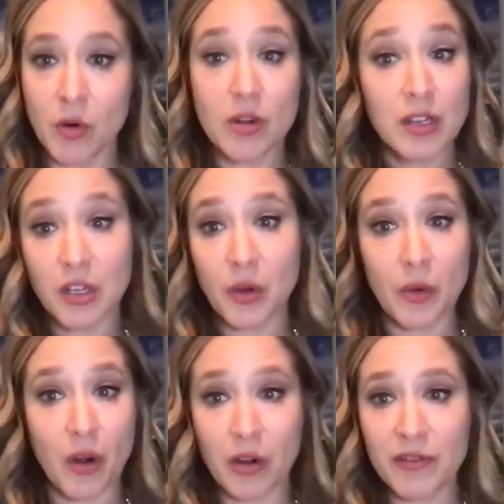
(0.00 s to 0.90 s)
or, you know,
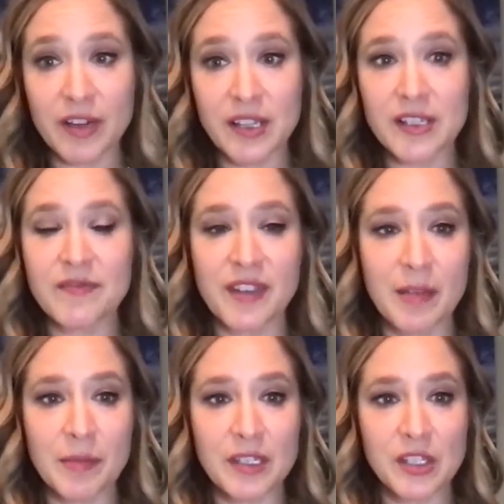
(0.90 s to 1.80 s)
our friends and
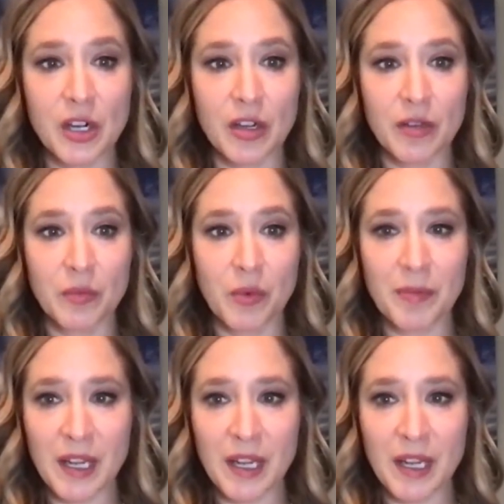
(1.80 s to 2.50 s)
family start on one